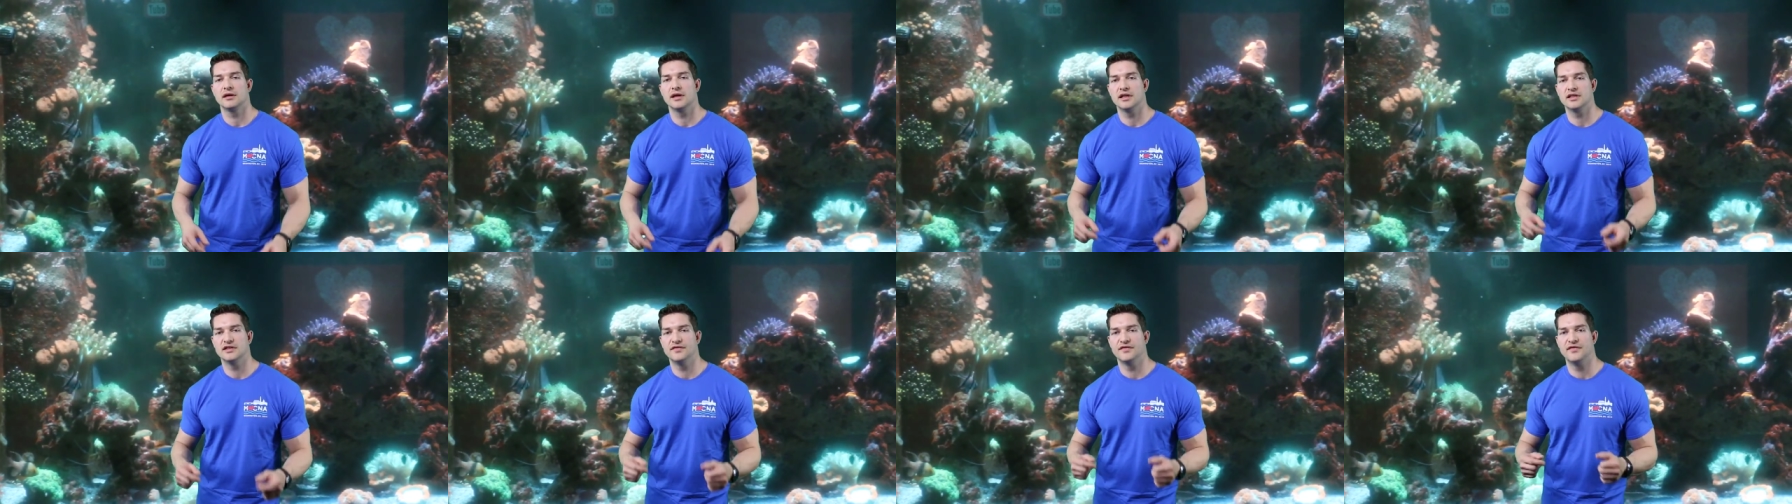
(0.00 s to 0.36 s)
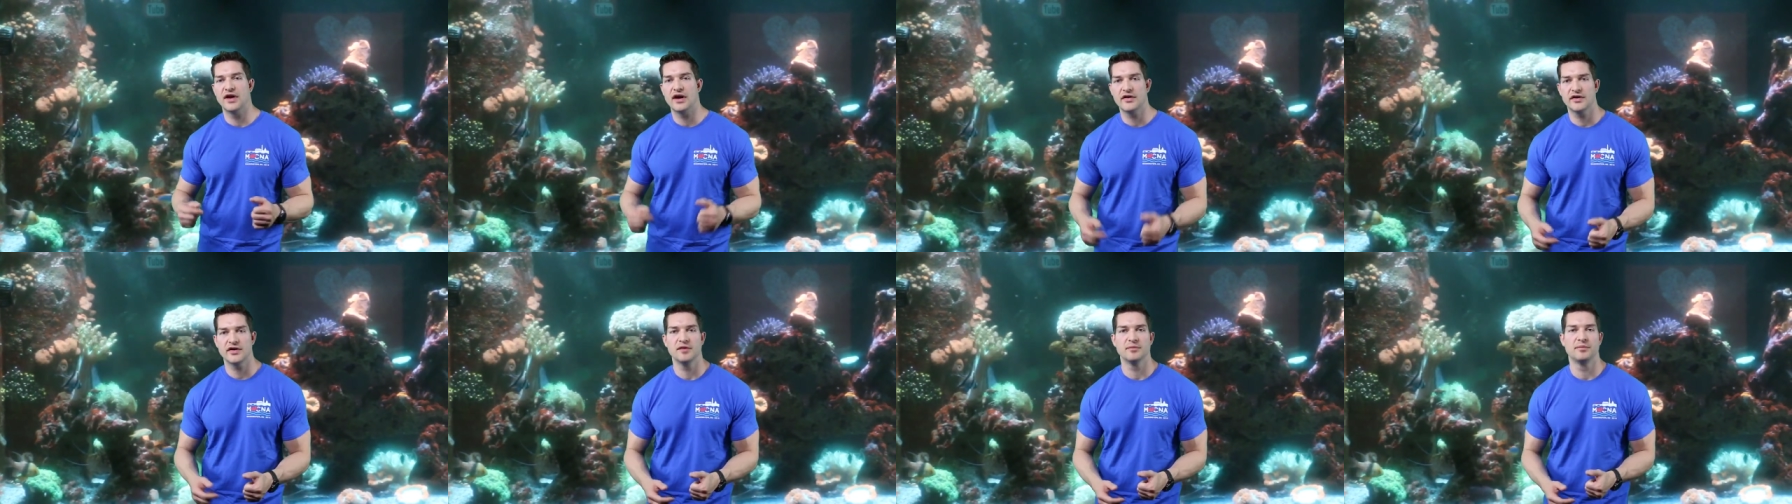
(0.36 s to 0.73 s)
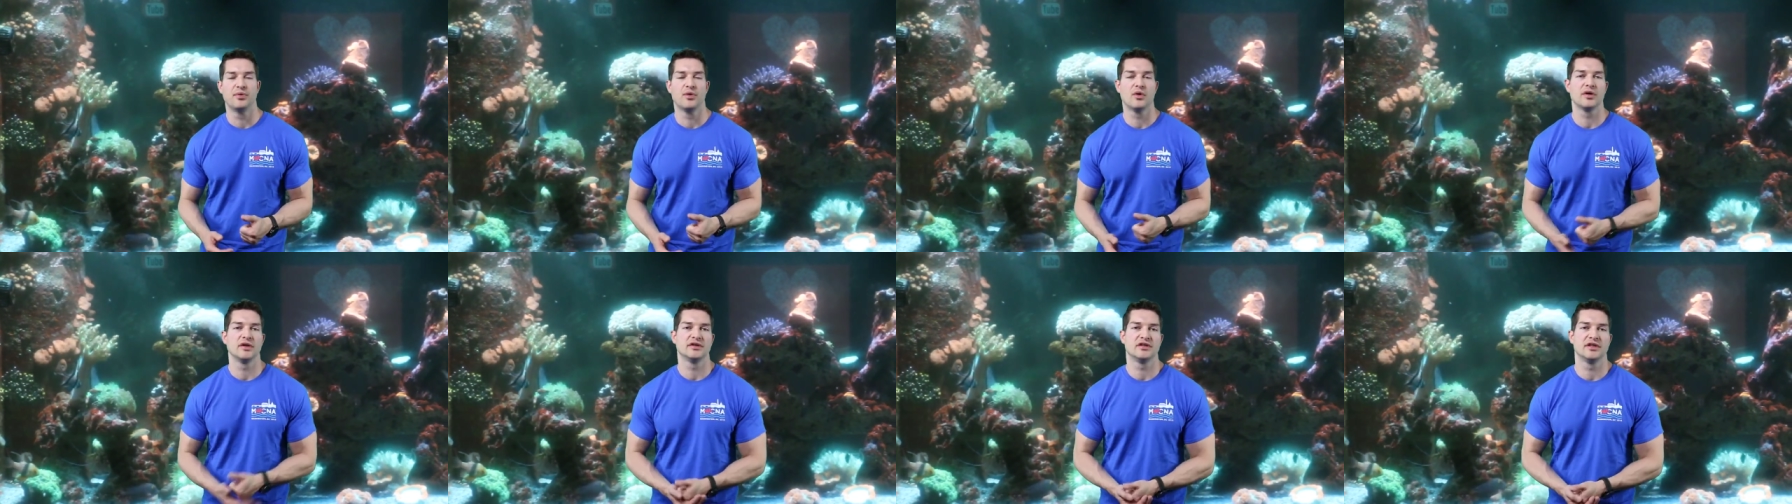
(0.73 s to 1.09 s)
It's very
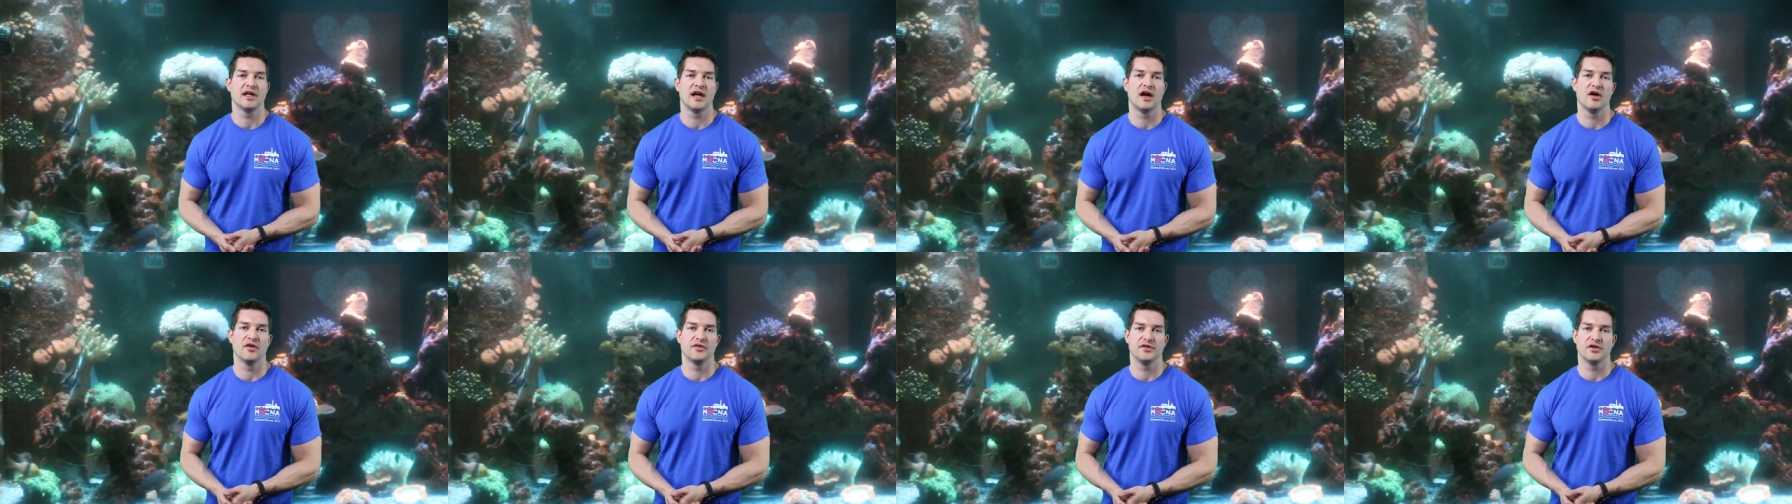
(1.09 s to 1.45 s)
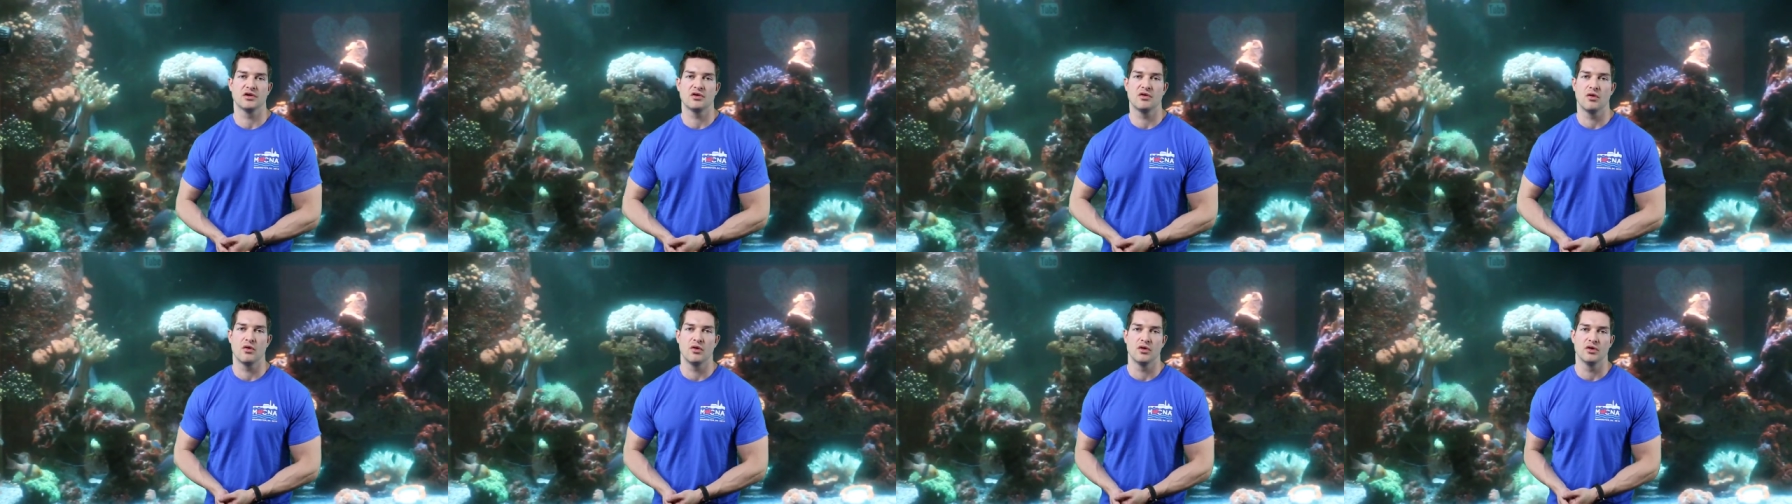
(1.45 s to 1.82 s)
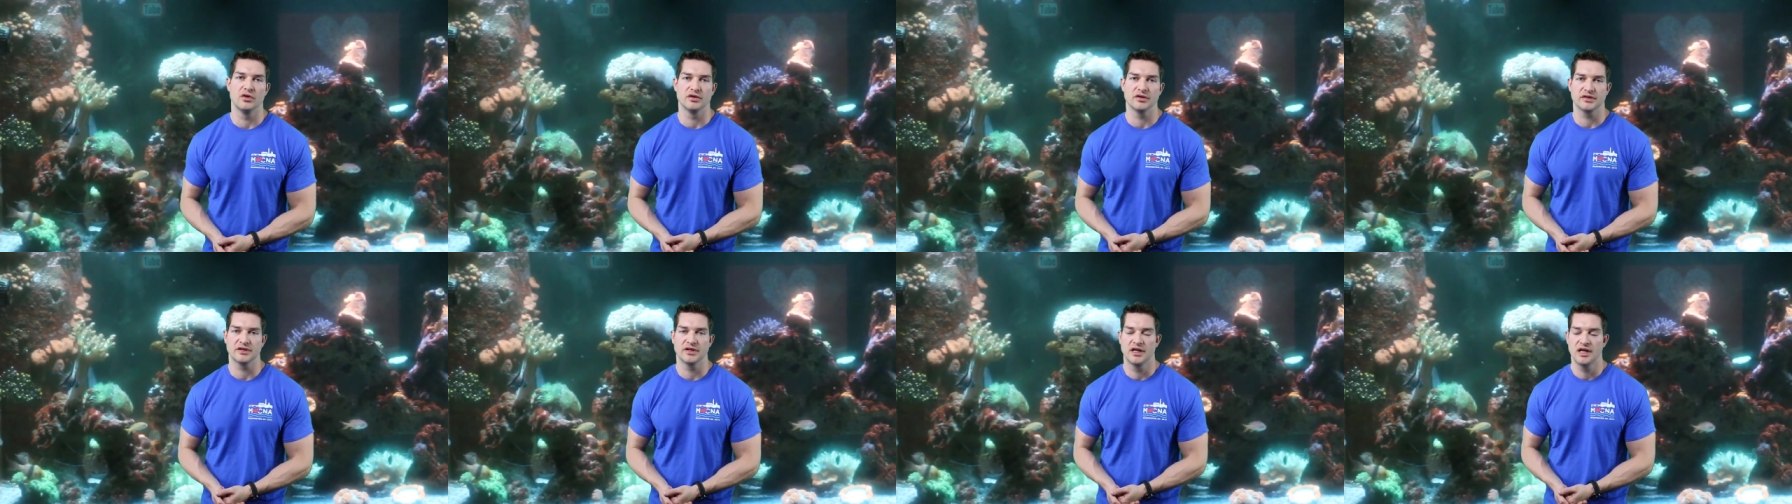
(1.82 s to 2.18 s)
important to your
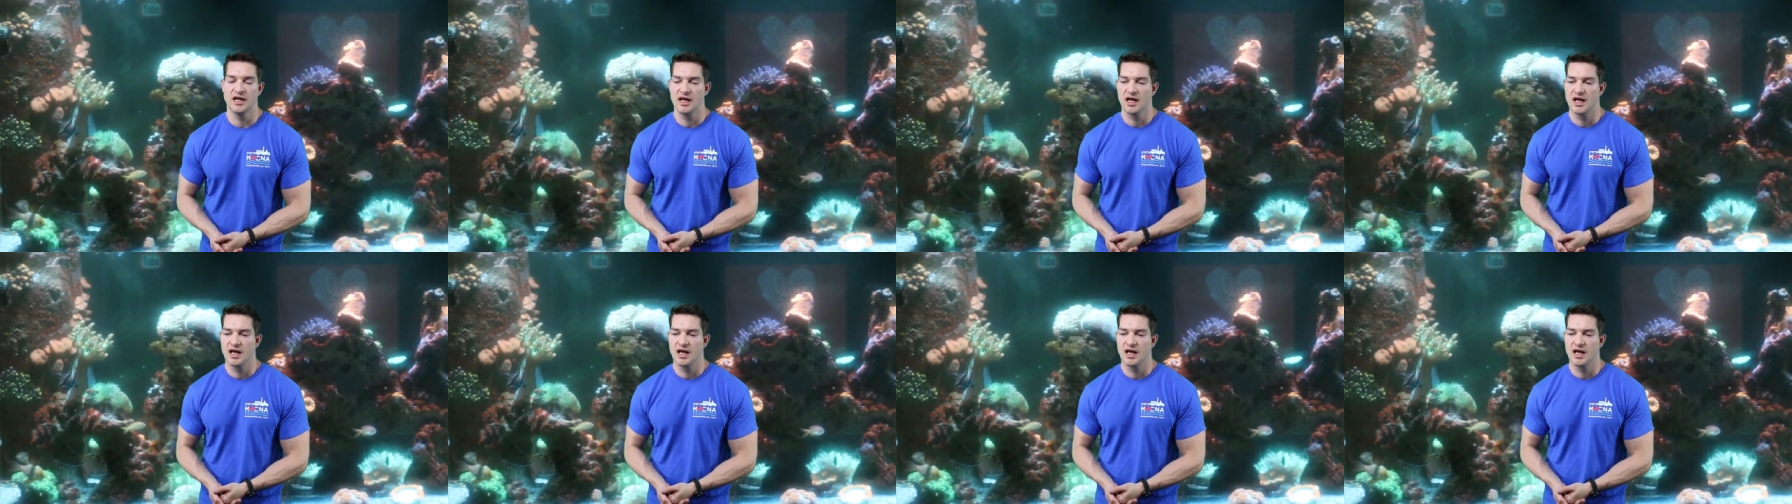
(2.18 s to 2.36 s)
corals.